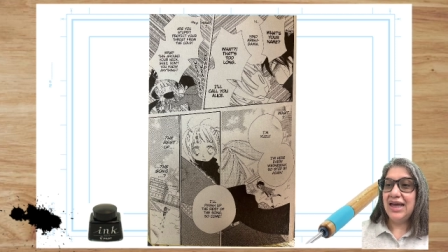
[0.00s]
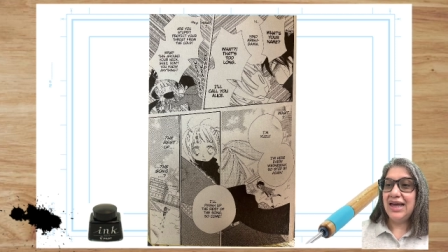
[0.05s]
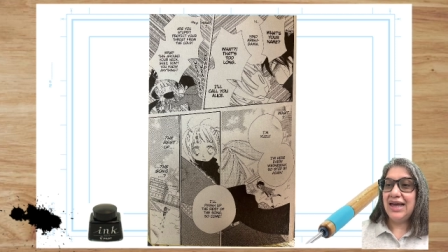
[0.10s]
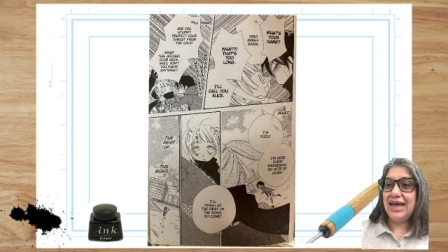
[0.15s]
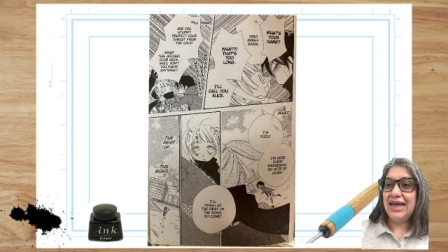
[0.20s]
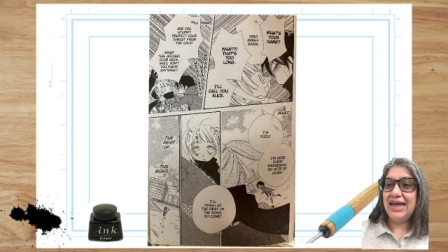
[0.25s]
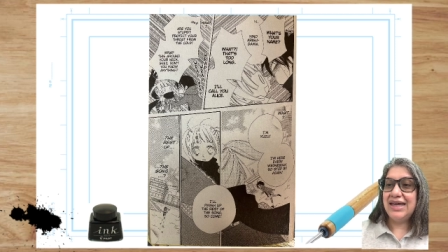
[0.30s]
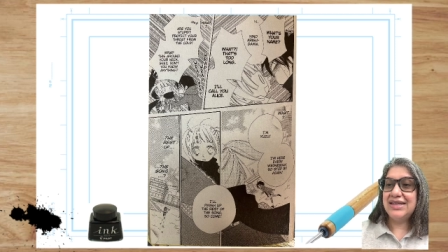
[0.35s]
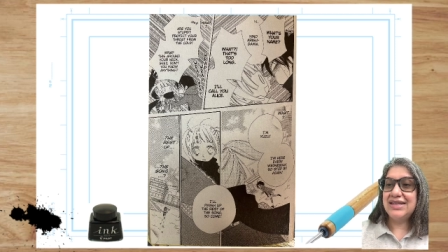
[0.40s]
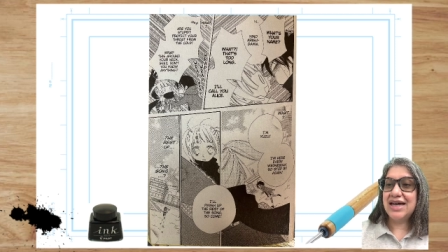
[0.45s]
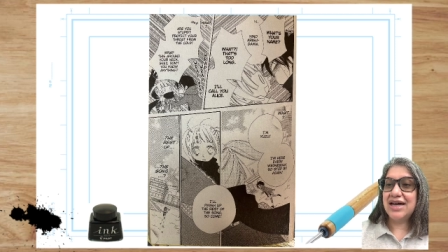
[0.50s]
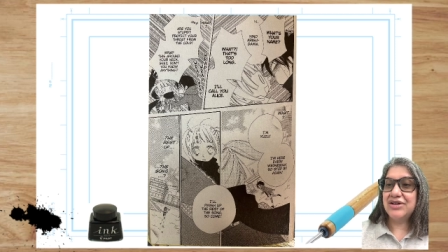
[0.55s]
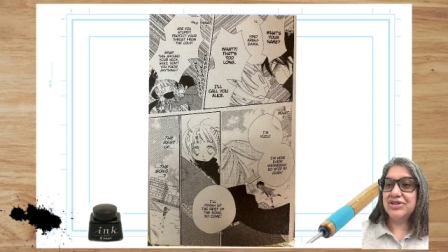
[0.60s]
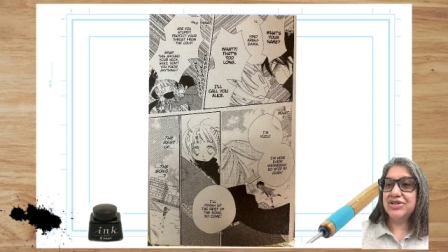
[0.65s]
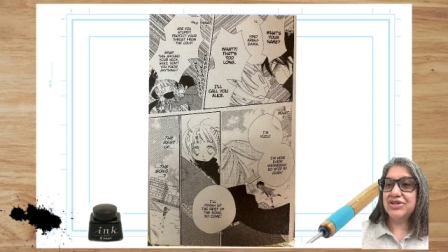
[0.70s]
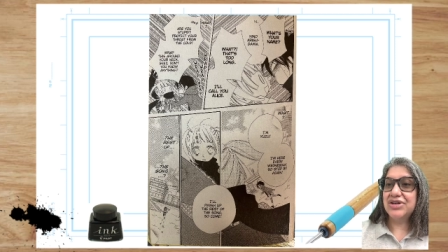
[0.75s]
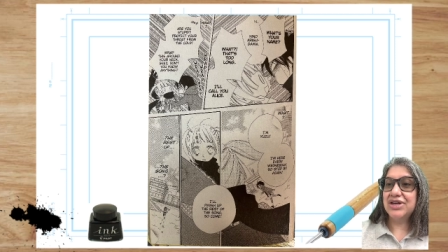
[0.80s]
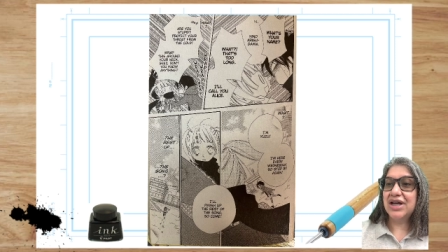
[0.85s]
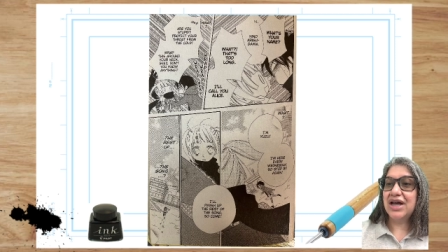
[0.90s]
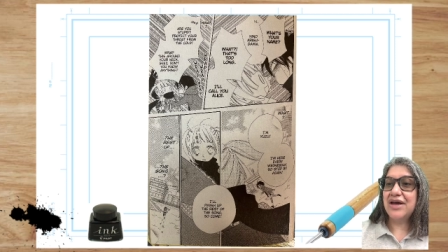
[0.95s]
He tells
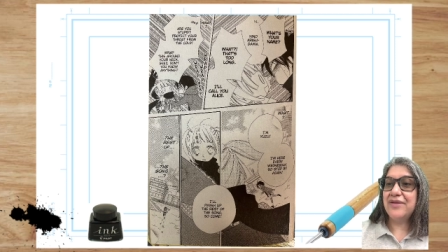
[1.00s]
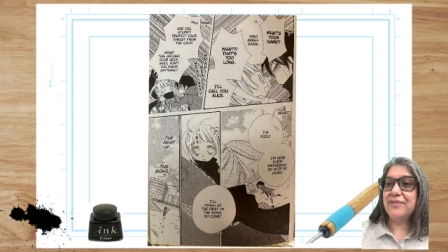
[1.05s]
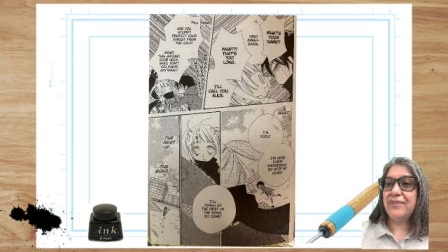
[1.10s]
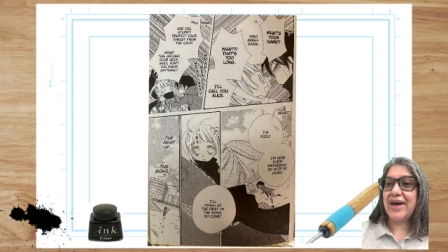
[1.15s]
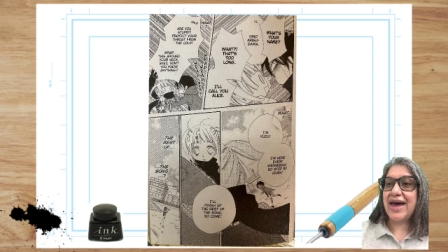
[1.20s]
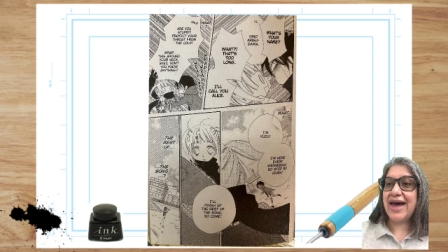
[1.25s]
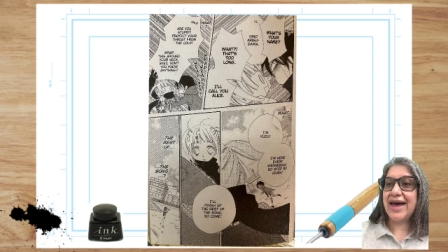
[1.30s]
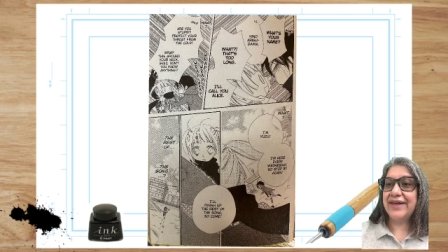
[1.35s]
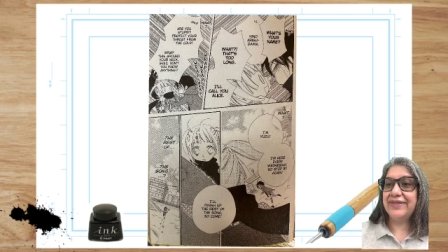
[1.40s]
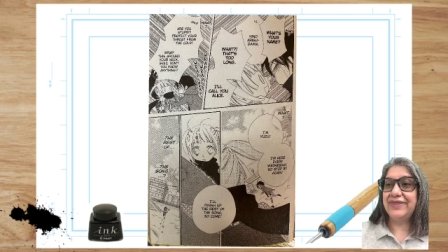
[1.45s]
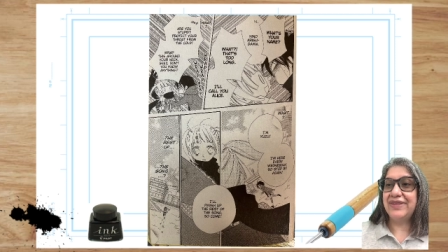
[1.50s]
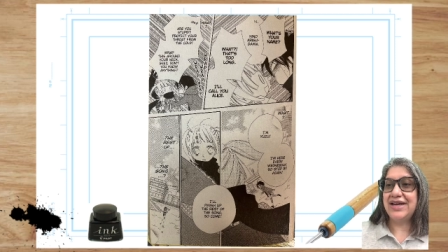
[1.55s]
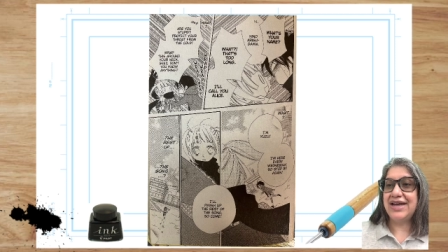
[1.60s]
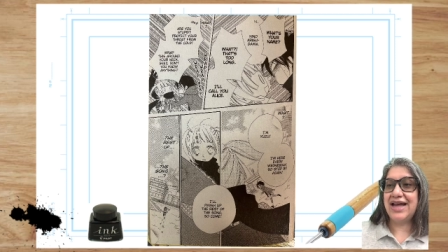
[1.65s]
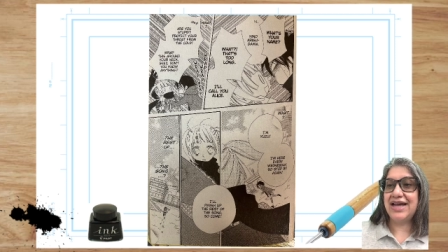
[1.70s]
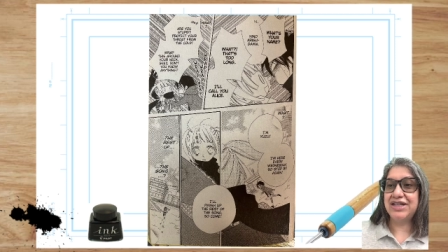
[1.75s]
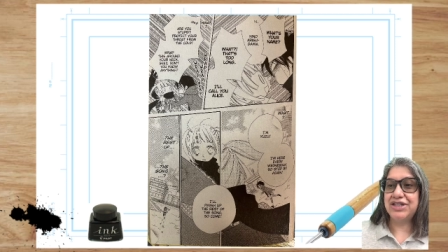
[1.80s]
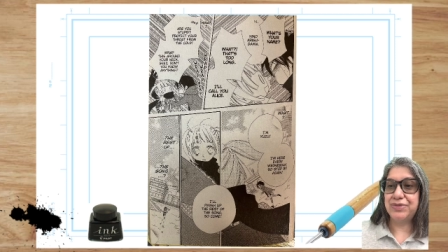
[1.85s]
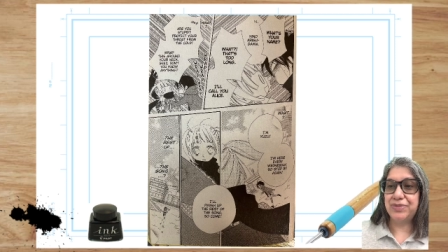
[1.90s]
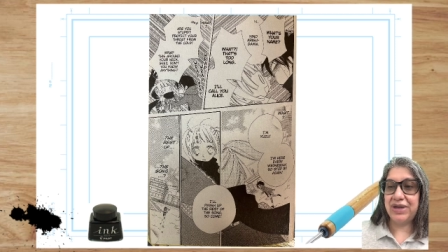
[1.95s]
her to come back the
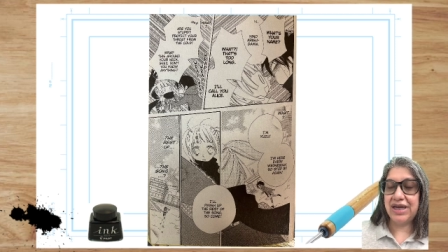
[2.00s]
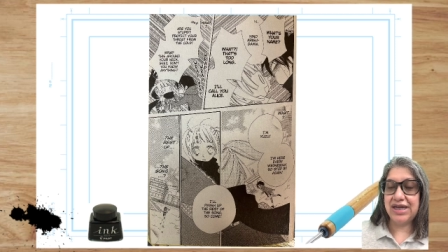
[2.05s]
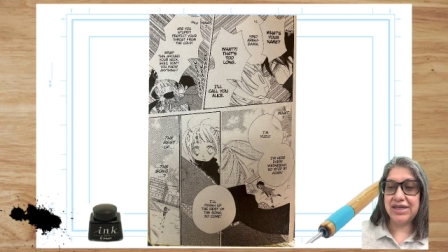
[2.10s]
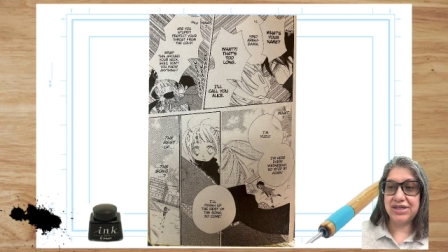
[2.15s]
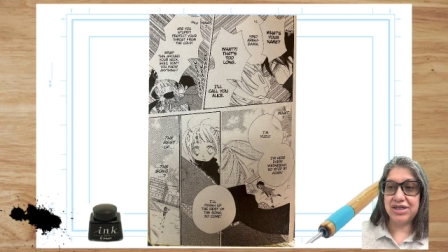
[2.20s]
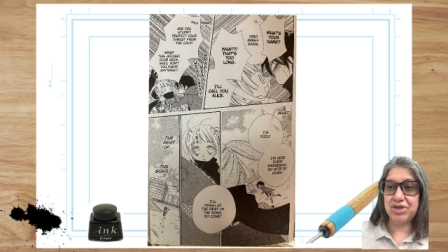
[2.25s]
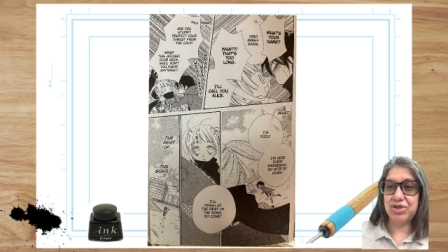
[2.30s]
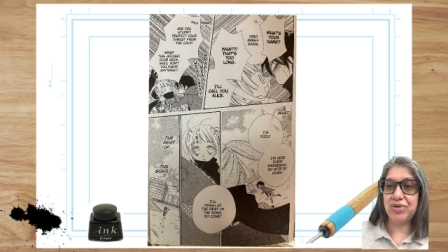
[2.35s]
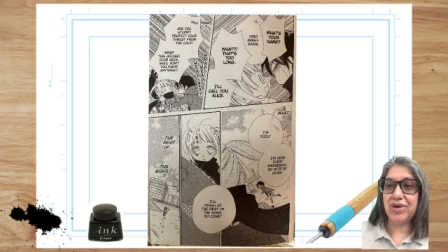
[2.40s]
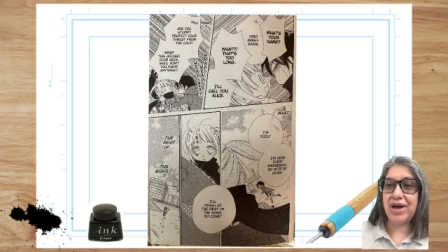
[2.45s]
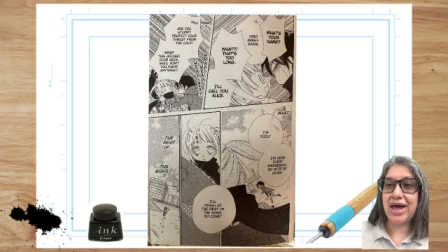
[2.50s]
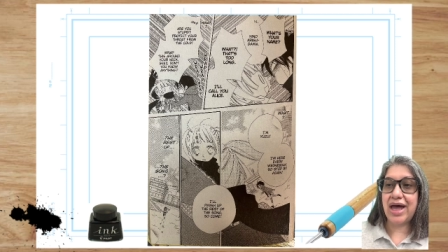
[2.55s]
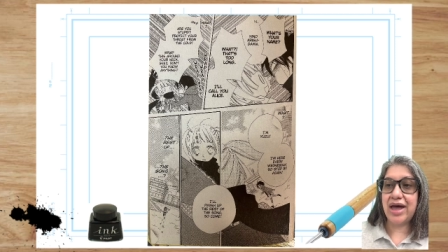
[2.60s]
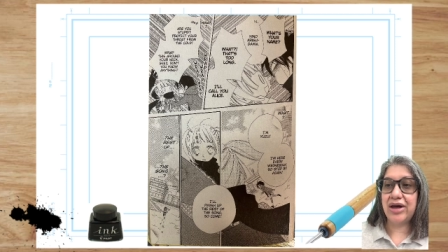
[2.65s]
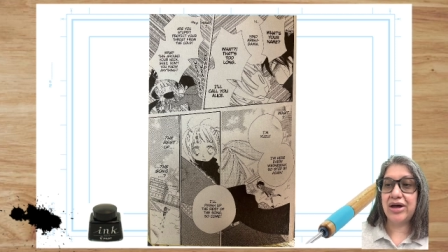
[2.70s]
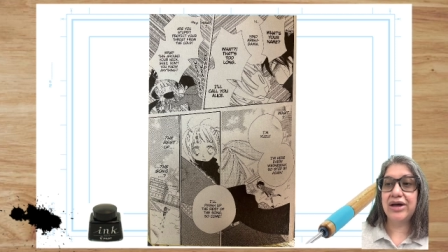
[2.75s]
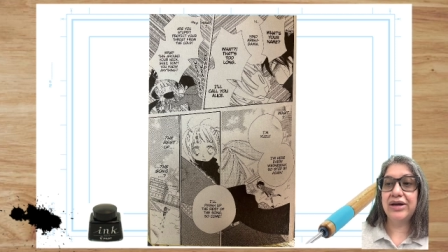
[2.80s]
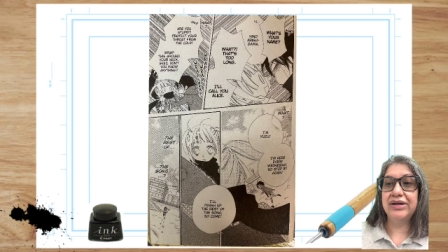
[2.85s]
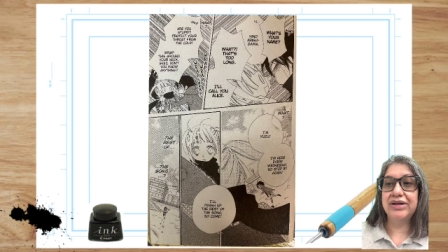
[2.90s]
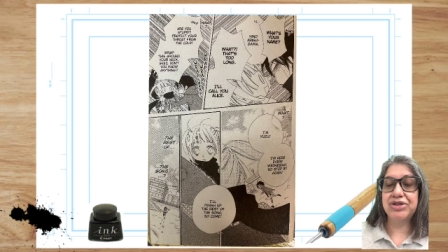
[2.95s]
next week to try
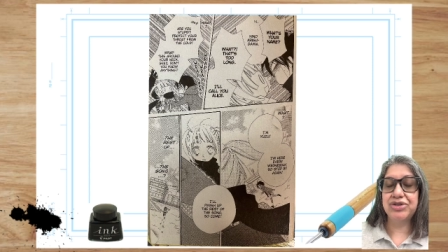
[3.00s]
out,